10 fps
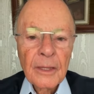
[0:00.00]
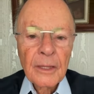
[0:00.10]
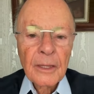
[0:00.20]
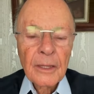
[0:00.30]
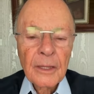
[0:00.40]

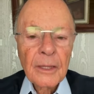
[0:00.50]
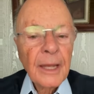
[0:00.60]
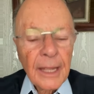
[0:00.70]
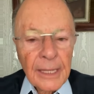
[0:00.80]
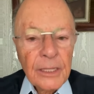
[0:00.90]
That's
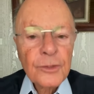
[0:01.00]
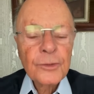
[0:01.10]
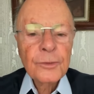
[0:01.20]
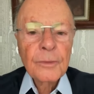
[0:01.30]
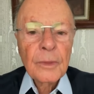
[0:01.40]
it.
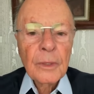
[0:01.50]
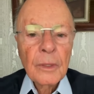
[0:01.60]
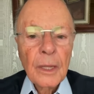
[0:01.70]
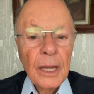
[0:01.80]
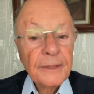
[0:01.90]

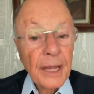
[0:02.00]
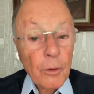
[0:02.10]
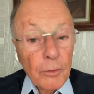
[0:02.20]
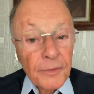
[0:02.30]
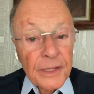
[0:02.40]
He's been
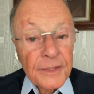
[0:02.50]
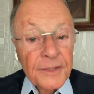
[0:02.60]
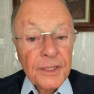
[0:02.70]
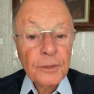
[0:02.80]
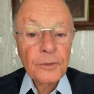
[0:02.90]

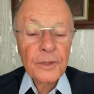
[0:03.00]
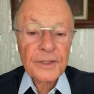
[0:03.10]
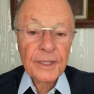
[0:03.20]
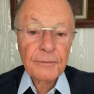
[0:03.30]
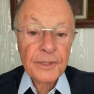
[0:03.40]
convincing you.
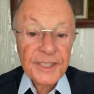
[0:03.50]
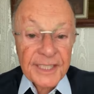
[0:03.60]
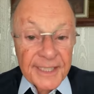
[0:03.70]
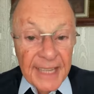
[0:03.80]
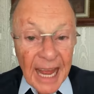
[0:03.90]
You
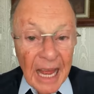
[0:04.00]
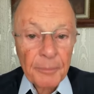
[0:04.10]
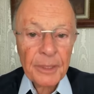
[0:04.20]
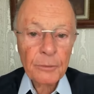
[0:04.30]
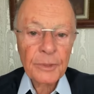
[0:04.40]
know
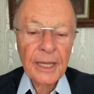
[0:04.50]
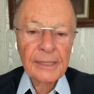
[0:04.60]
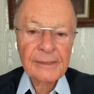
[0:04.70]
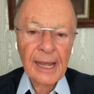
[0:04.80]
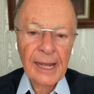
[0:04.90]
what is
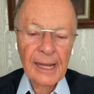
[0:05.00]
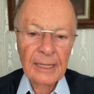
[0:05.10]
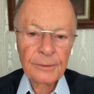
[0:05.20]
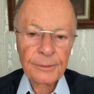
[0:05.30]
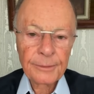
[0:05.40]
wrong.
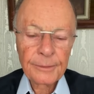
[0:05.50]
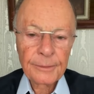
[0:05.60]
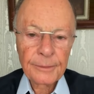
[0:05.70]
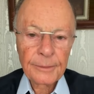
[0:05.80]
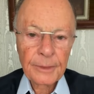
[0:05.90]

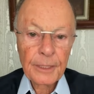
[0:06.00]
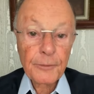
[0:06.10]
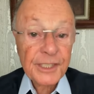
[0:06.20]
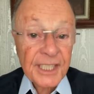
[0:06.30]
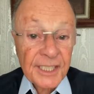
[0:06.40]

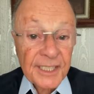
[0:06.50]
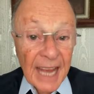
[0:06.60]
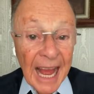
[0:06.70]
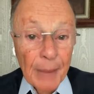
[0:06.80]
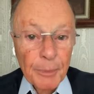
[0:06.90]
And you know
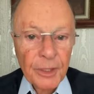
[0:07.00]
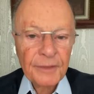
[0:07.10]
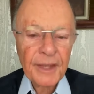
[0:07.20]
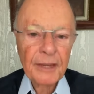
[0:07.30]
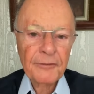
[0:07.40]
what you
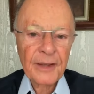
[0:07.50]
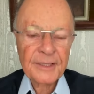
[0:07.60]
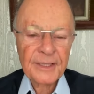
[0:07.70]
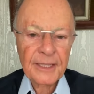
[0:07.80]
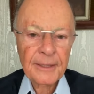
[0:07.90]
have to
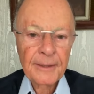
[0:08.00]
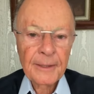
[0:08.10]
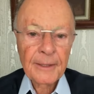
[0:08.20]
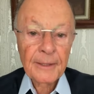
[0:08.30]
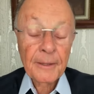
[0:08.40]
do.
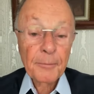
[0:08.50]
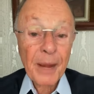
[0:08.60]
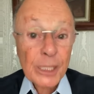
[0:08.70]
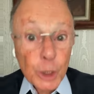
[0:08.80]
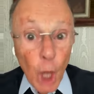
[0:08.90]
But it
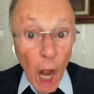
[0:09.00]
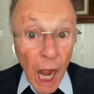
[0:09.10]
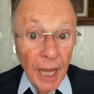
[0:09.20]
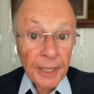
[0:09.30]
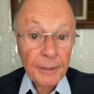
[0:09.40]

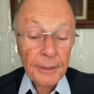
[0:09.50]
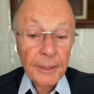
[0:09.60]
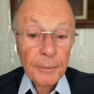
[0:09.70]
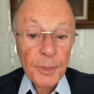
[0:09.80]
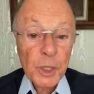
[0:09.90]
hurts.
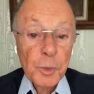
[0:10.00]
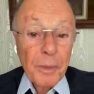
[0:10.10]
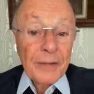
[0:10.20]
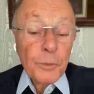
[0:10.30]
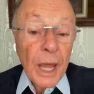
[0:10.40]
Oh,
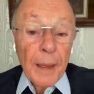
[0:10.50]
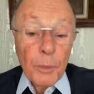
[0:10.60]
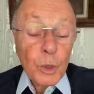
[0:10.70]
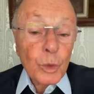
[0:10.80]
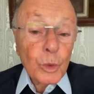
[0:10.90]
Bishop, it's too
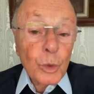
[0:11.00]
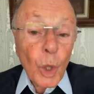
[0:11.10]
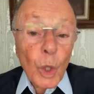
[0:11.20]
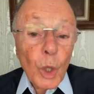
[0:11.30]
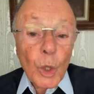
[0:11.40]

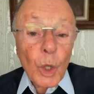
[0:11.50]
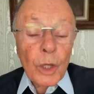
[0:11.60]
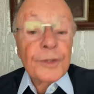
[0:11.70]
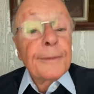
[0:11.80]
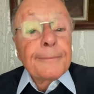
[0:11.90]
painful.
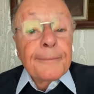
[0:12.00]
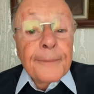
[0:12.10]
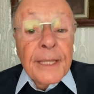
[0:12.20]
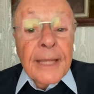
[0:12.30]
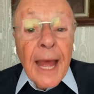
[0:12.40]
So
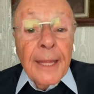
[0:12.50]
what?